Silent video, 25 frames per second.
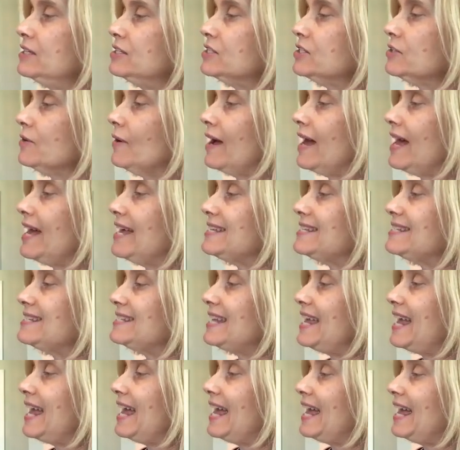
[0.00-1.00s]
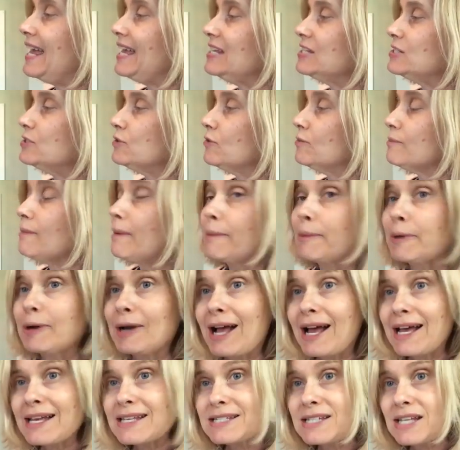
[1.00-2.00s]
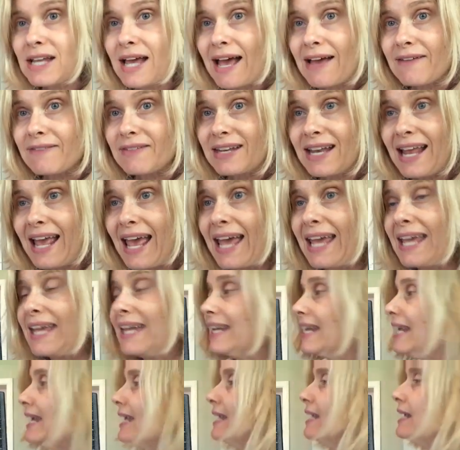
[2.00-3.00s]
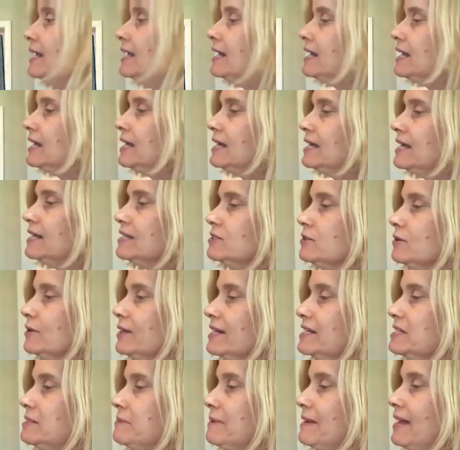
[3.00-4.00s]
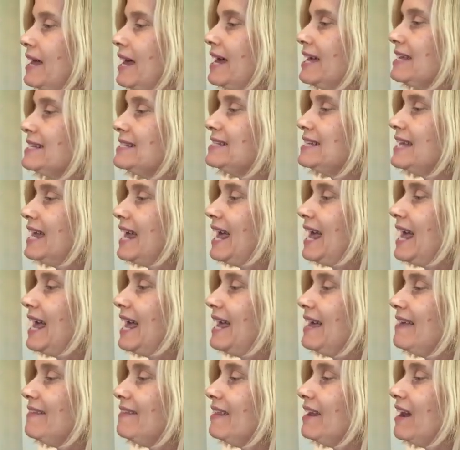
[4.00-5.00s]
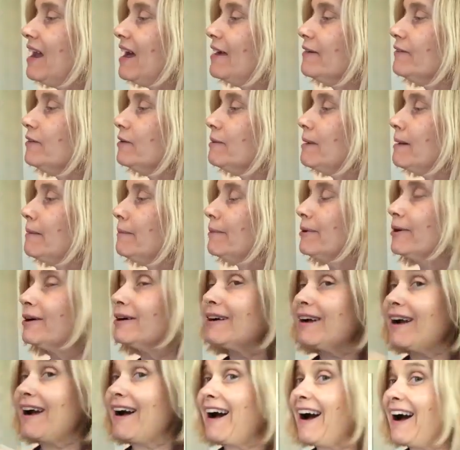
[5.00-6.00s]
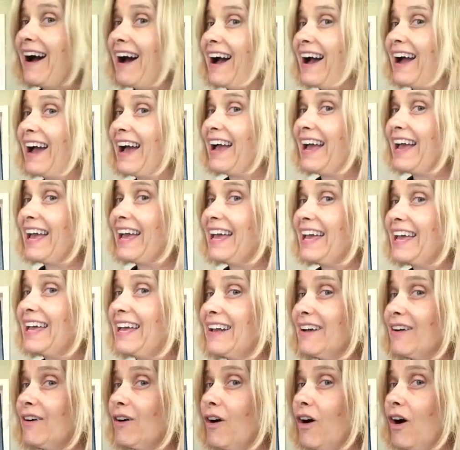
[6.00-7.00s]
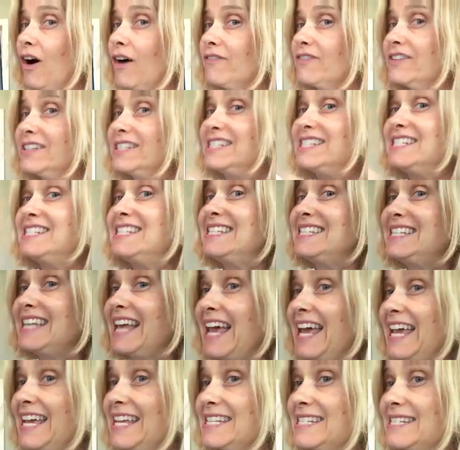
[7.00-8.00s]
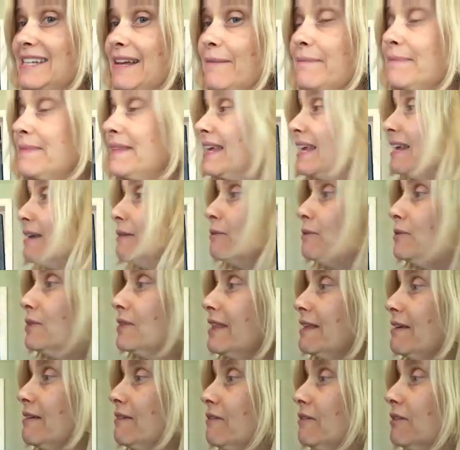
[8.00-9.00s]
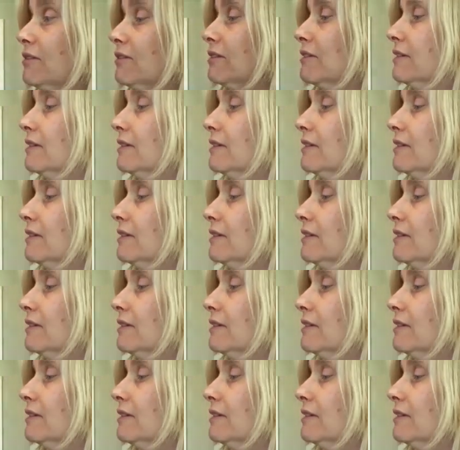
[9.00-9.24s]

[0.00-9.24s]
so S-A, so remember it has to have an A in it. So it has to be S-A, and then I remember I often say something that